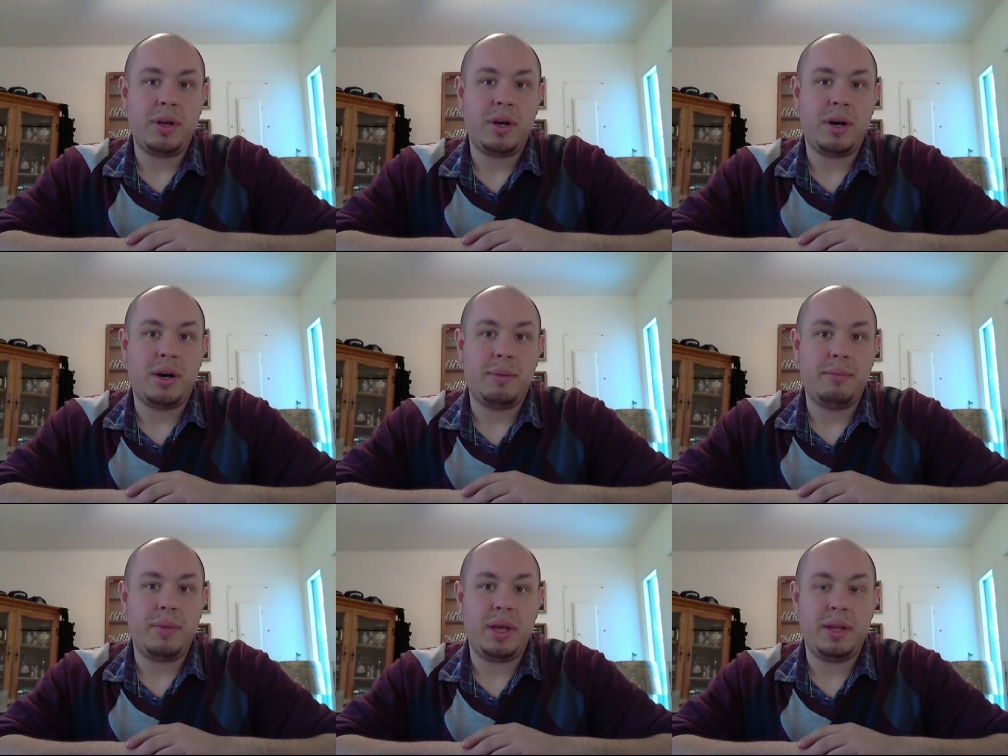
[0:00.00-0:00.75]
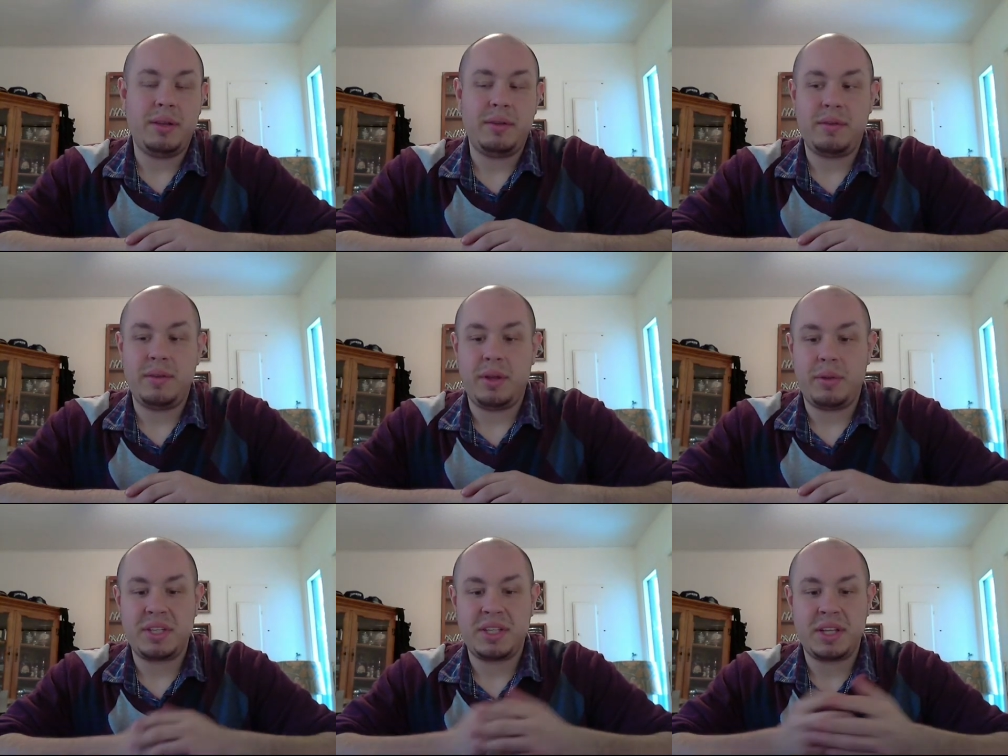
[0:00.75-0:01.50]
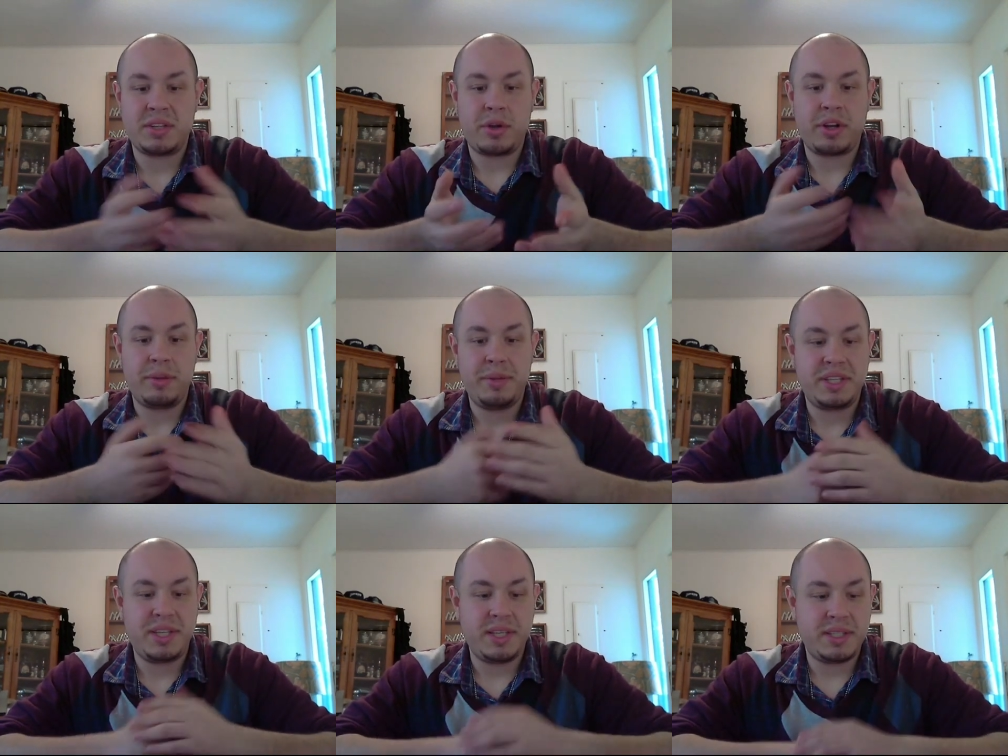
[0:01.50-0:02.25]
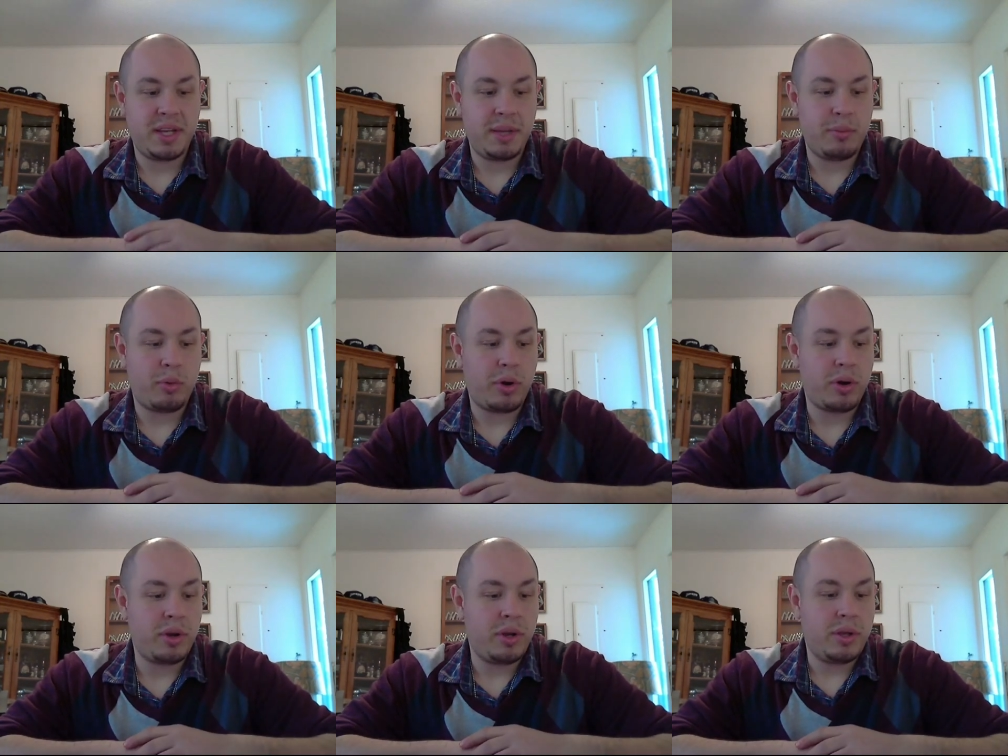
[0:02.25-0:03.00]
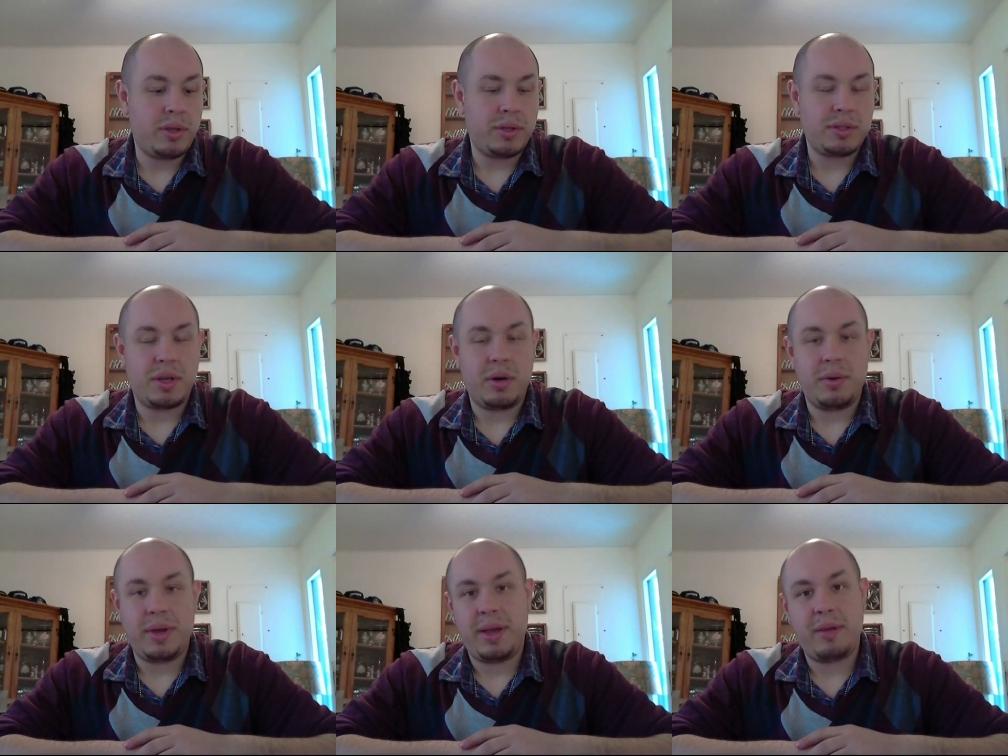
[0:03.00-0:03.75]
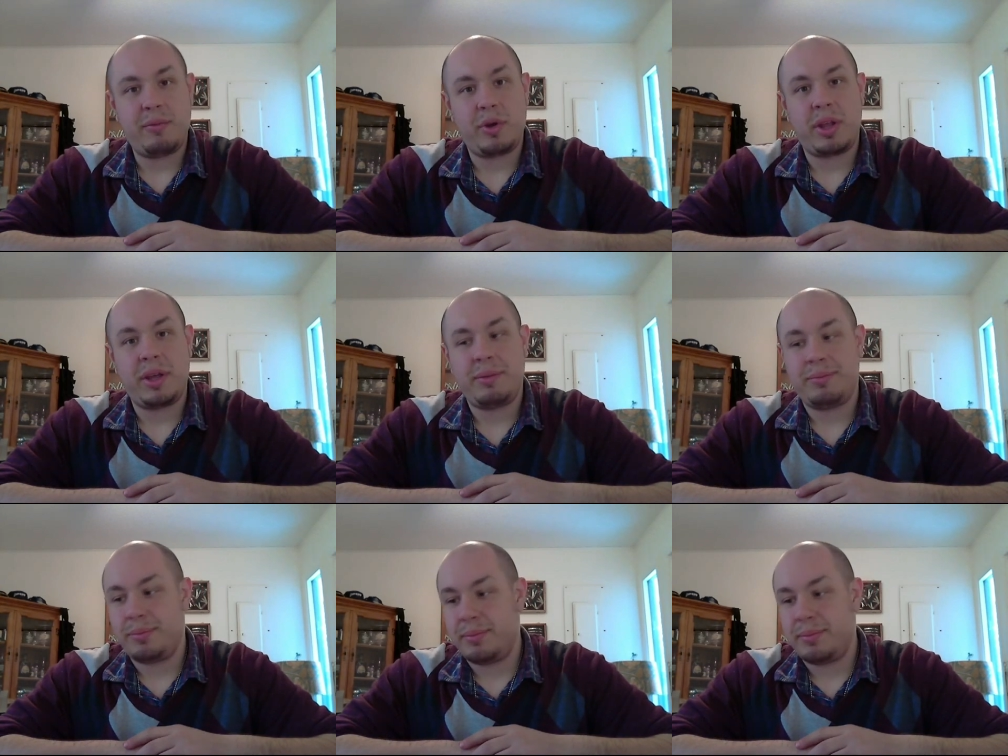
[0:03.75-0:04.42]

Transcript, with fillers: Um, and, you know, these things aren't going to be seized anymore. So it, it really,